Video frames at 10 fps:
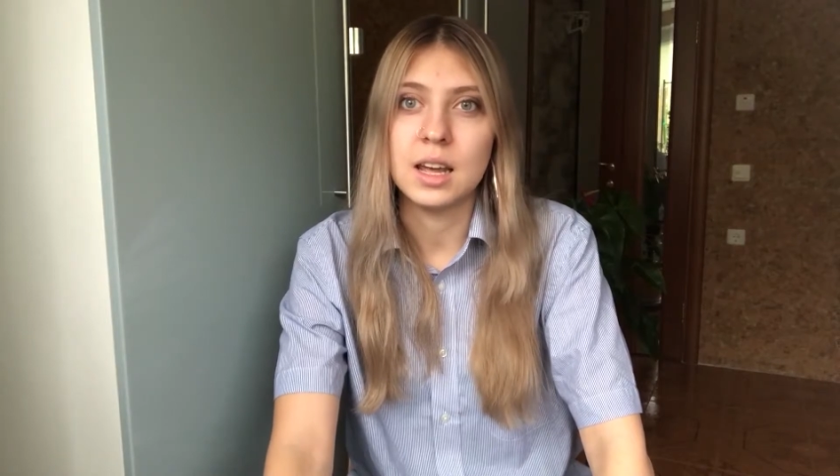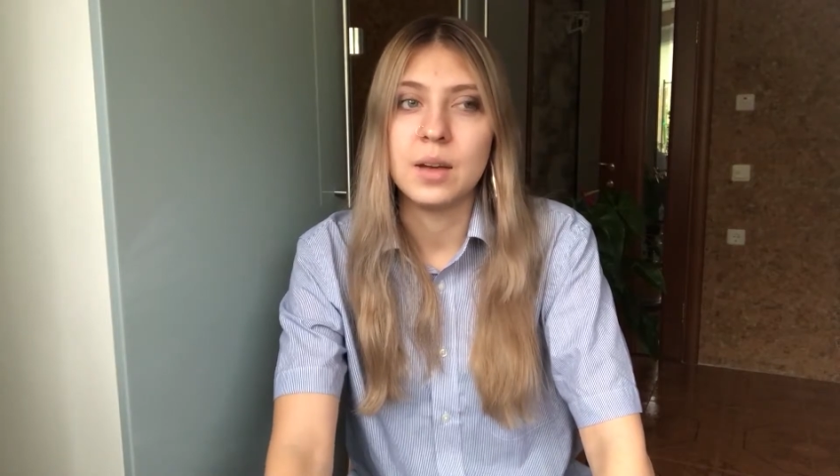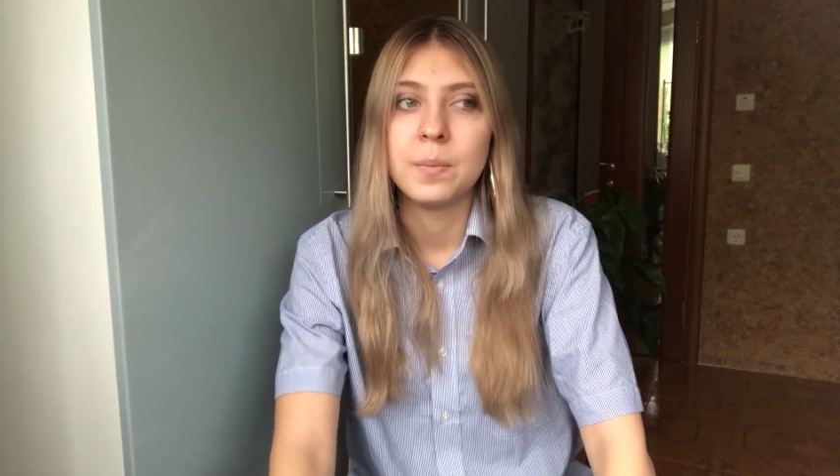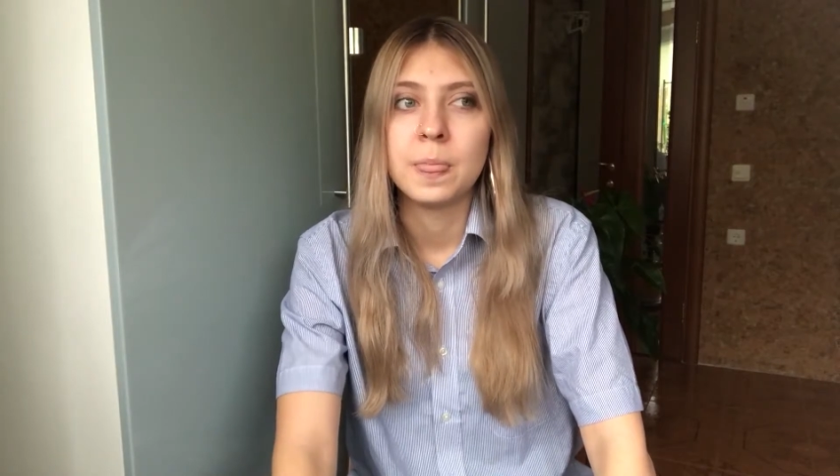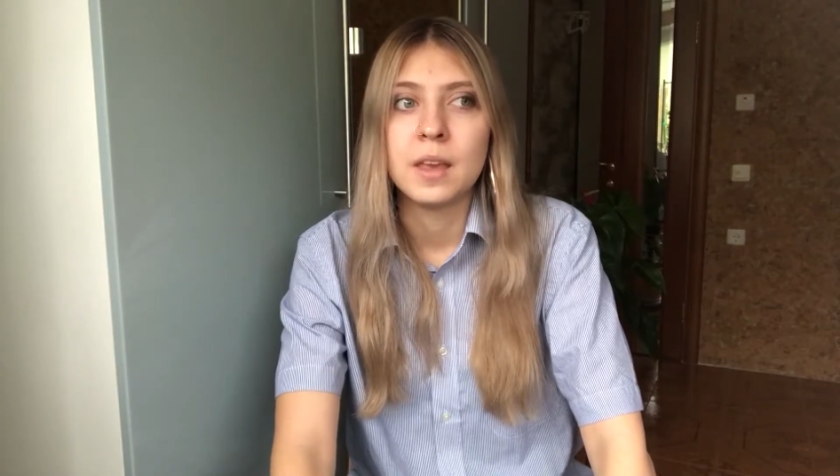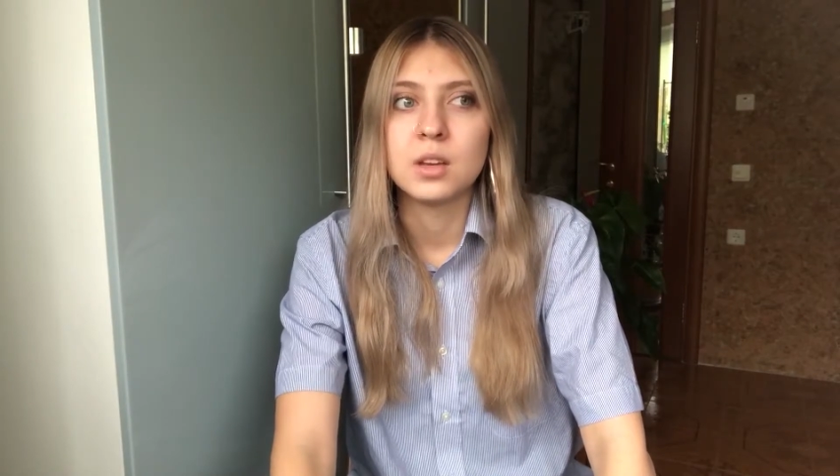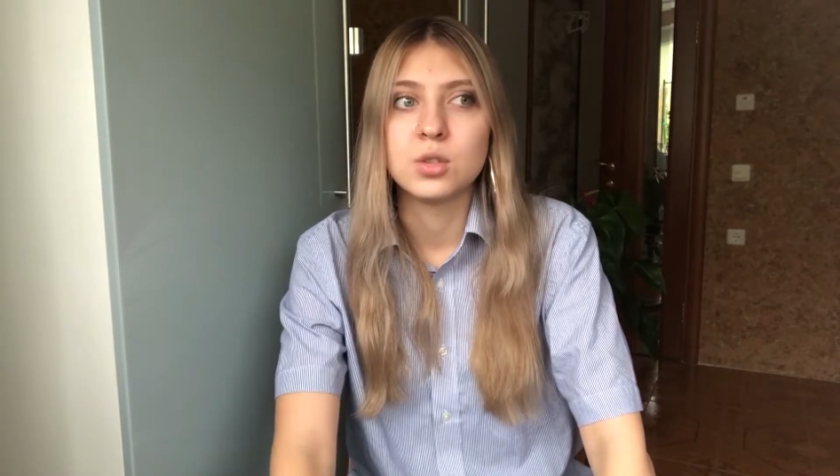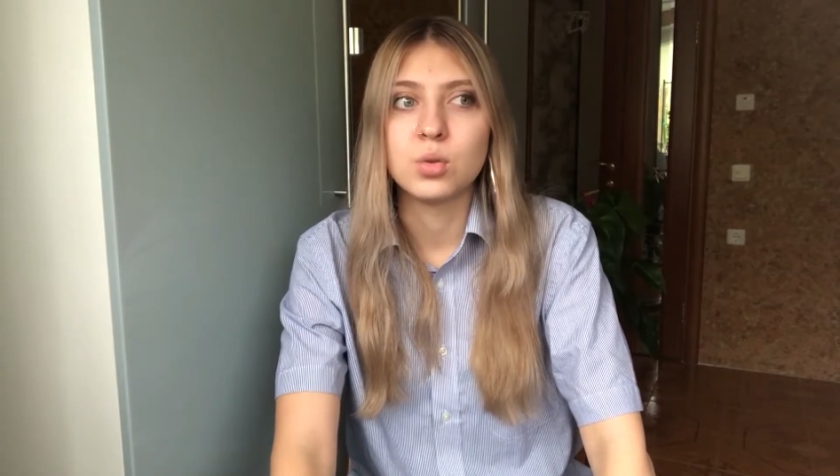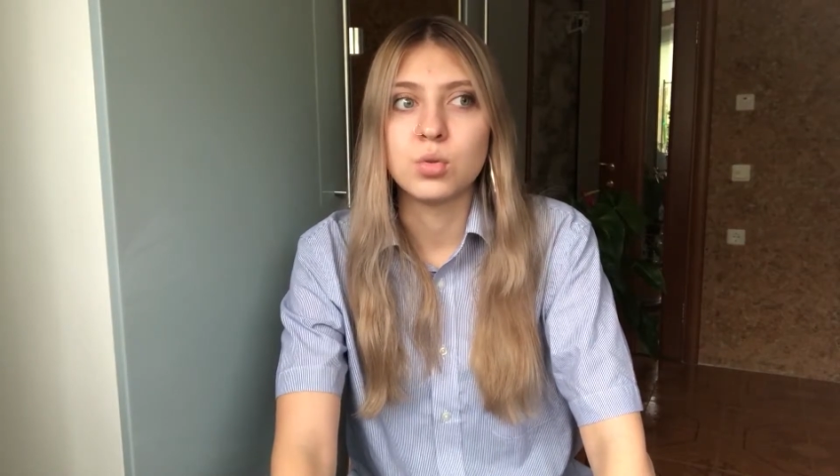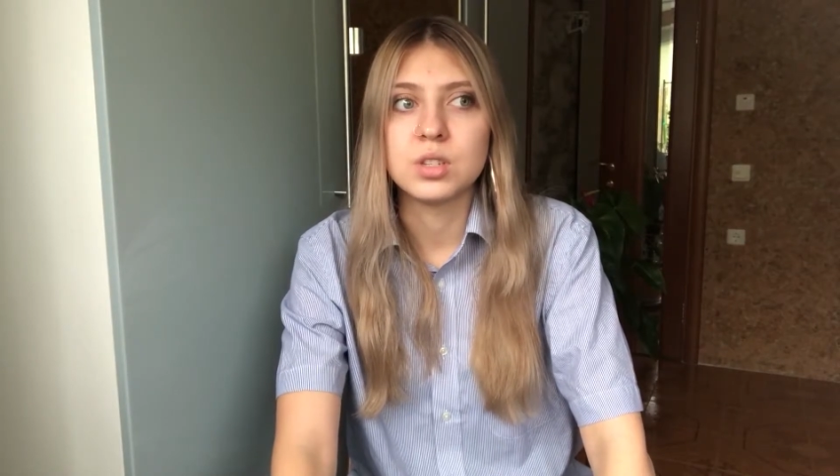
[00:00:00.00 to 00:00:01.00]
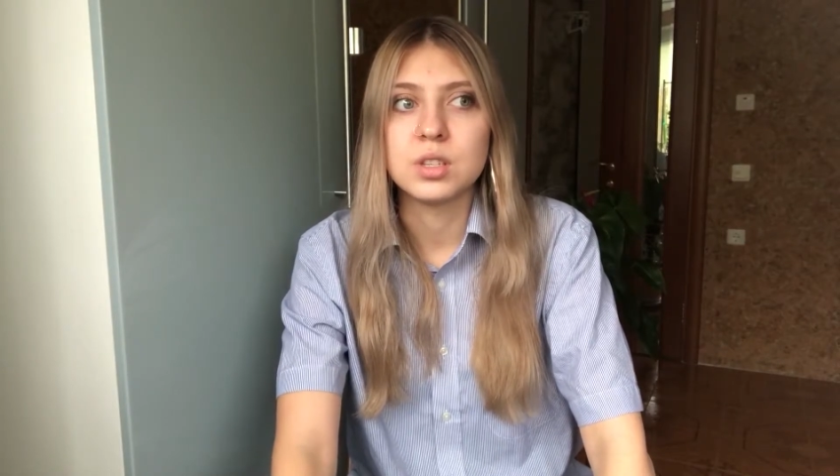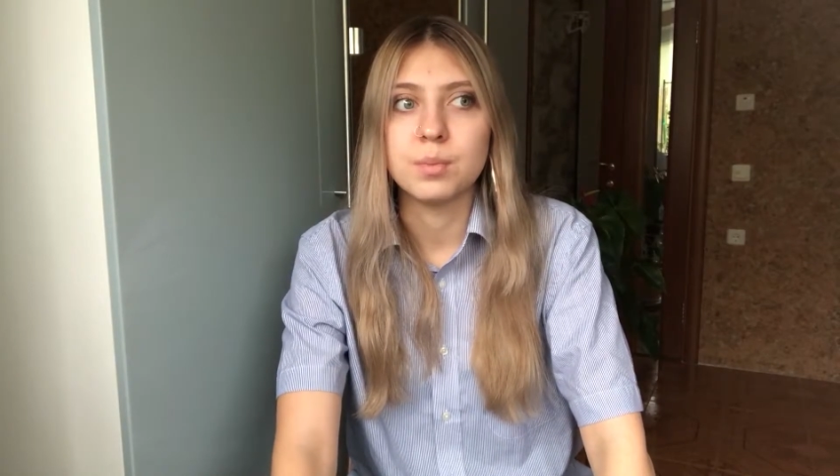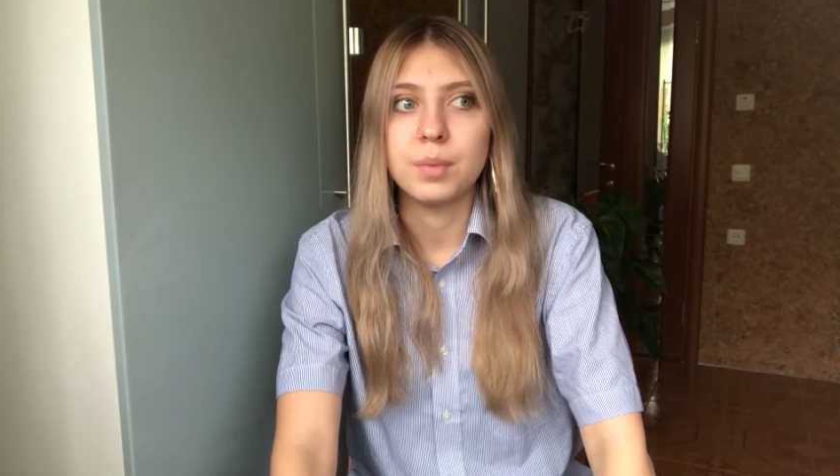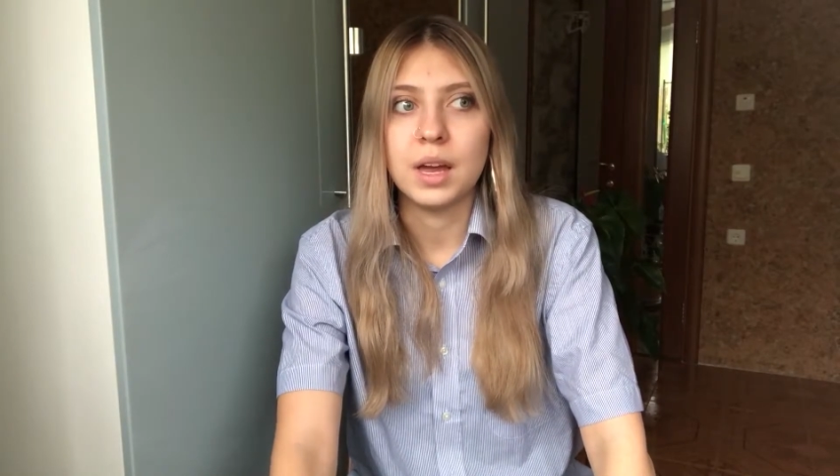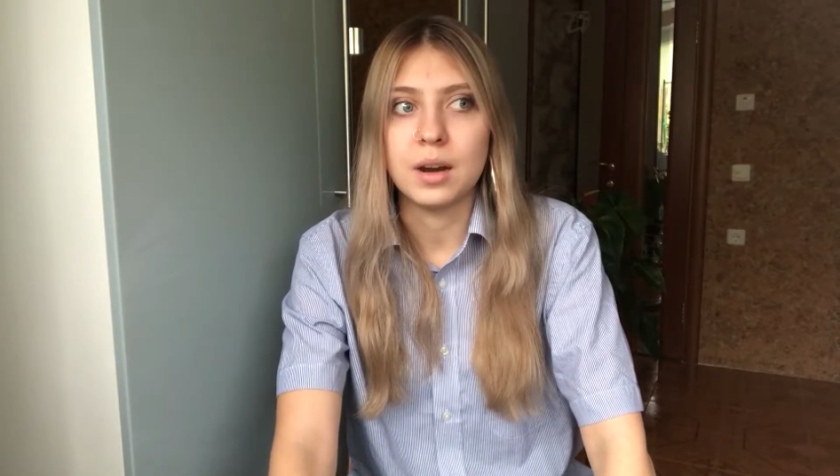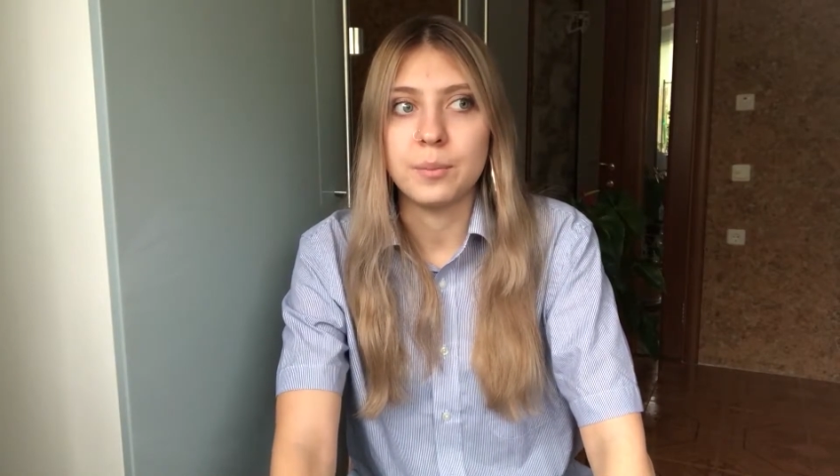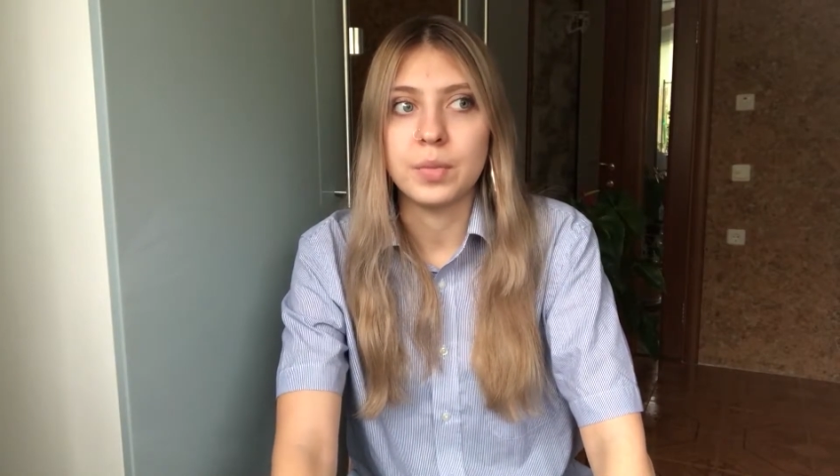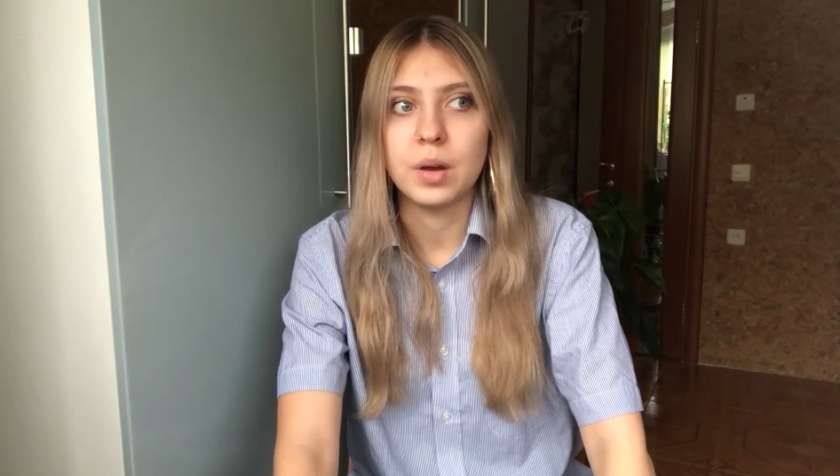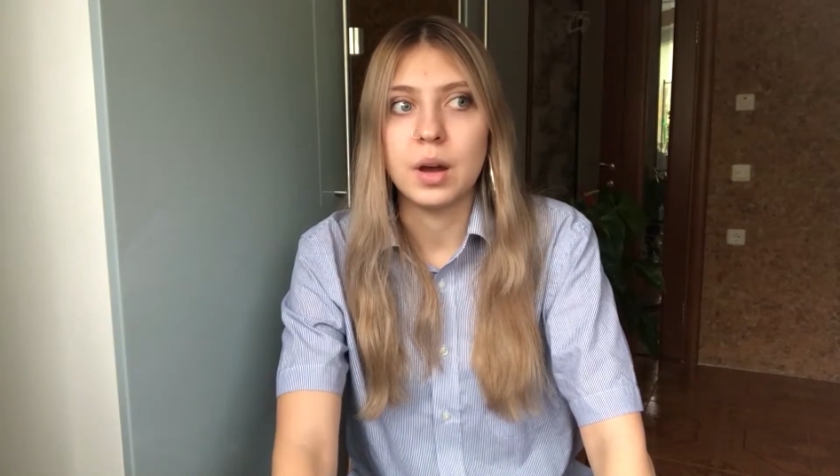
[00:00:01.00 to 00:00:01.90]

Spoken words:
the source better.